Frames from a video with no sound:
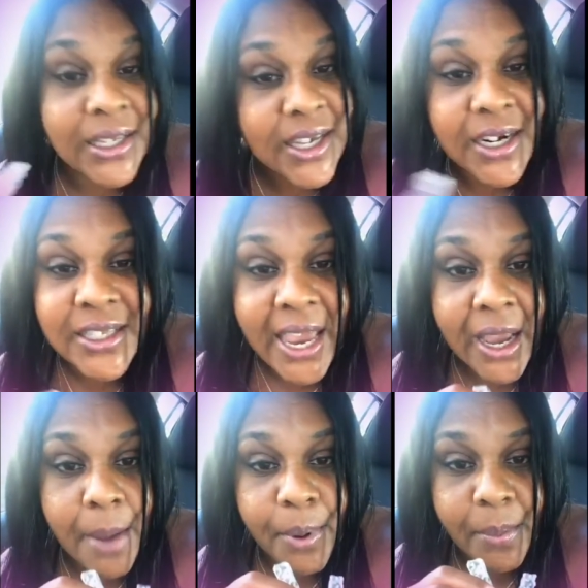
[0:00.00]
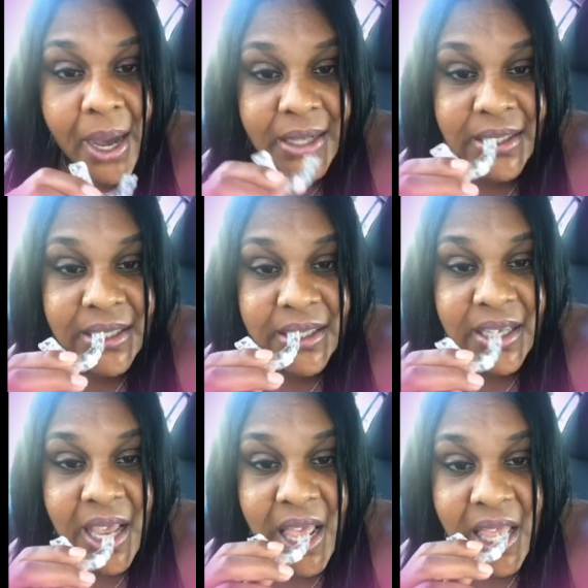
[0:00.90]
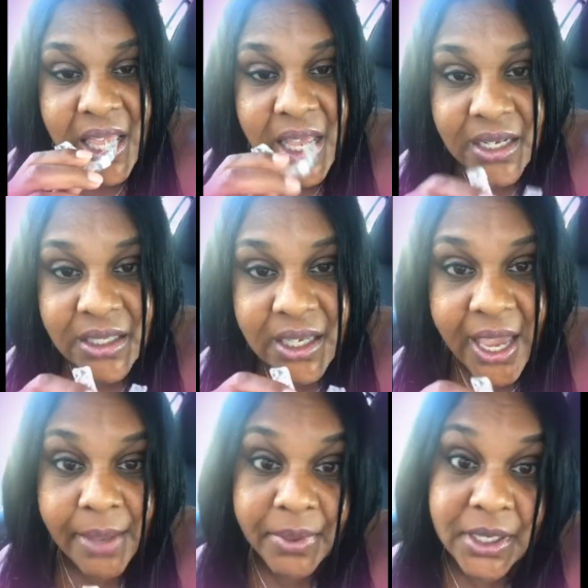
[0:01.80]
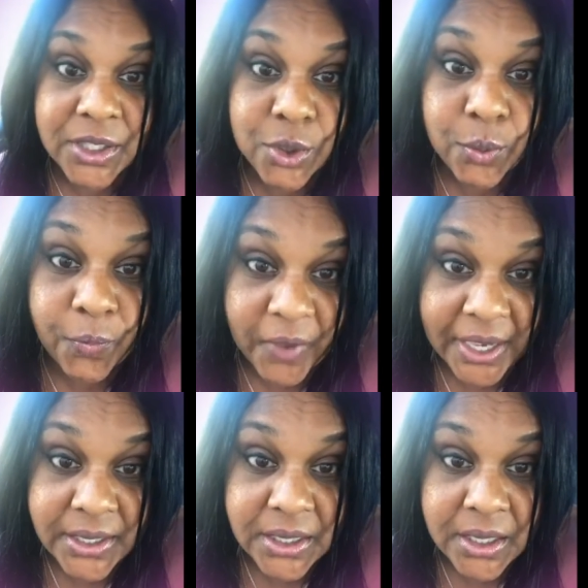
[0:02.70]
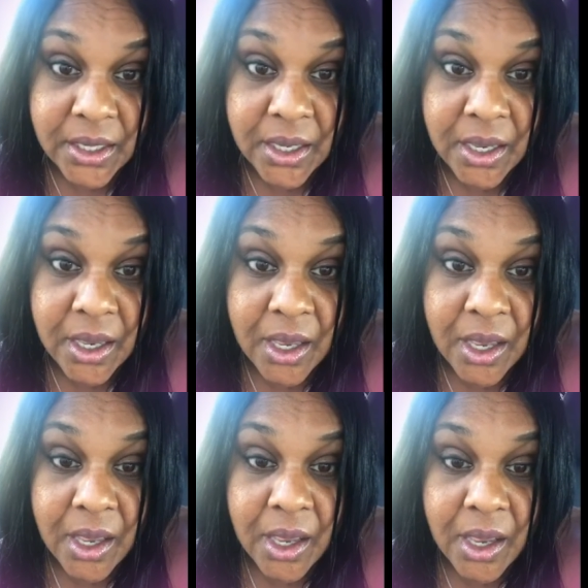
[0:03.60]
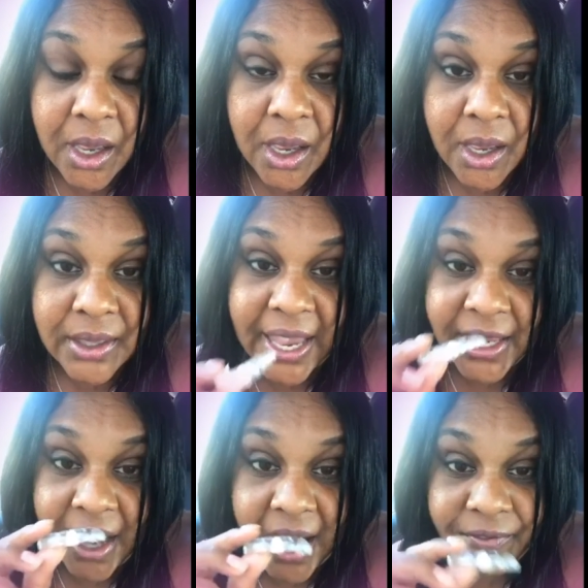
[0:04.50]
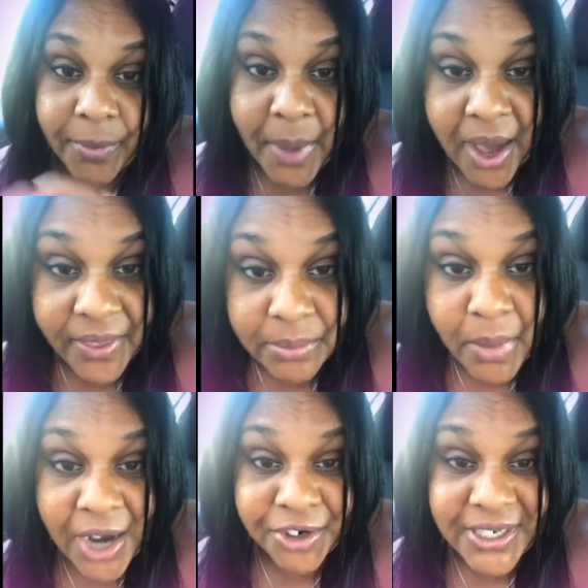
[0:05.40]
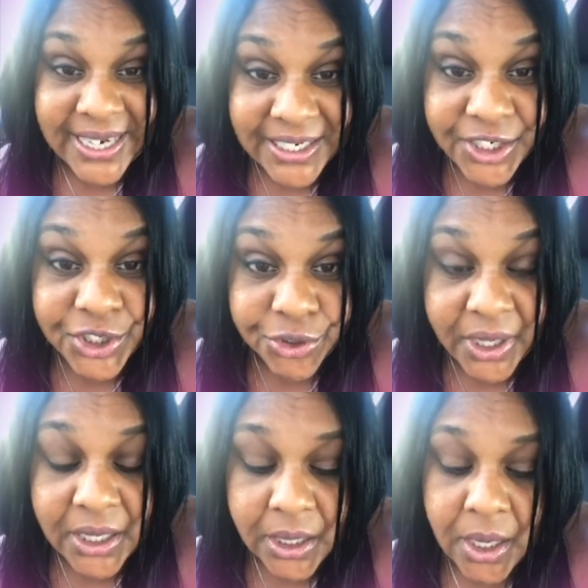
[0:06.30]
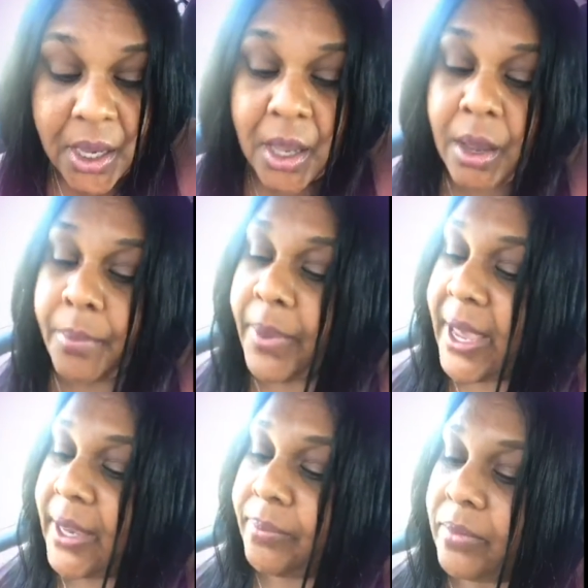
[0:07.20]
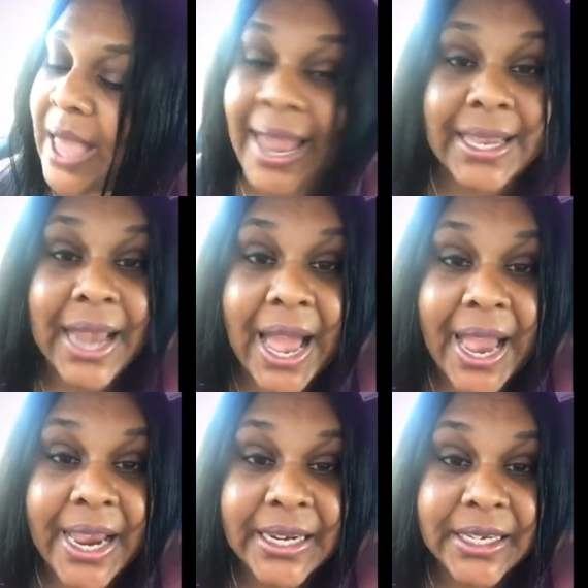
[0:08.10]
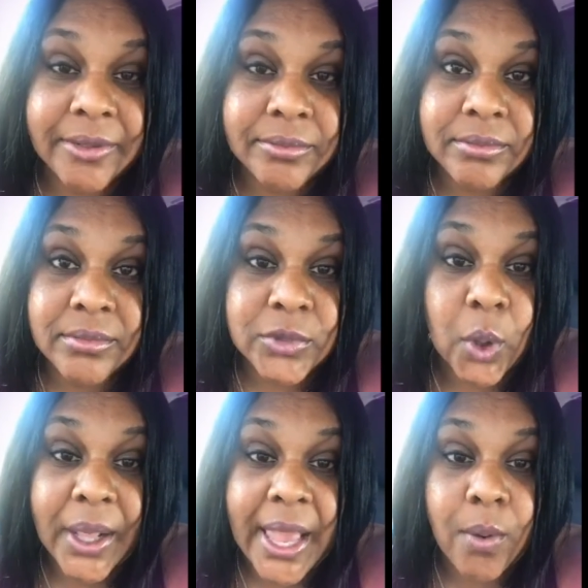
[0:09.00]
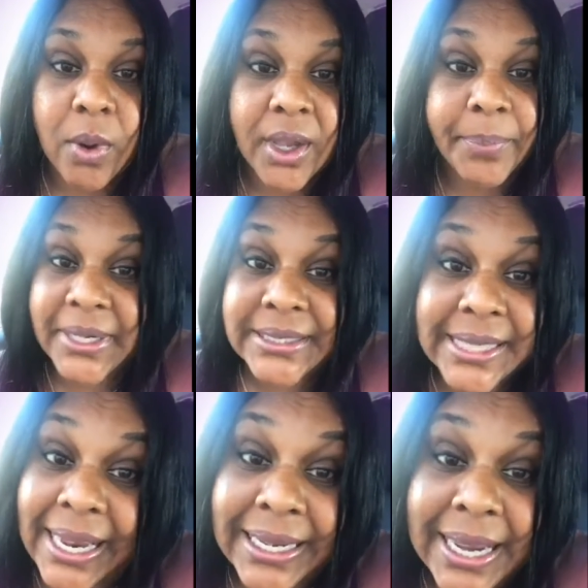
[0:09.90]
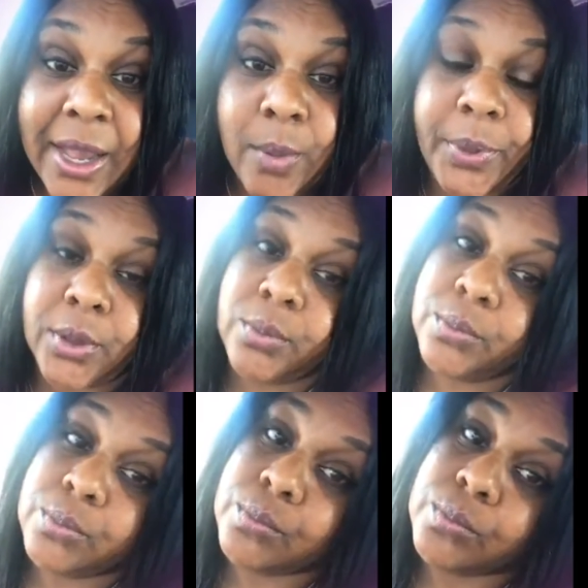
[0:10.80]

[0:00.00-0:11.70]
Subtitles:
it's going to take a couple months to get this tooth fixed. Thank God for modern dentistry. But I can hide it all I want, but it's not going to help you.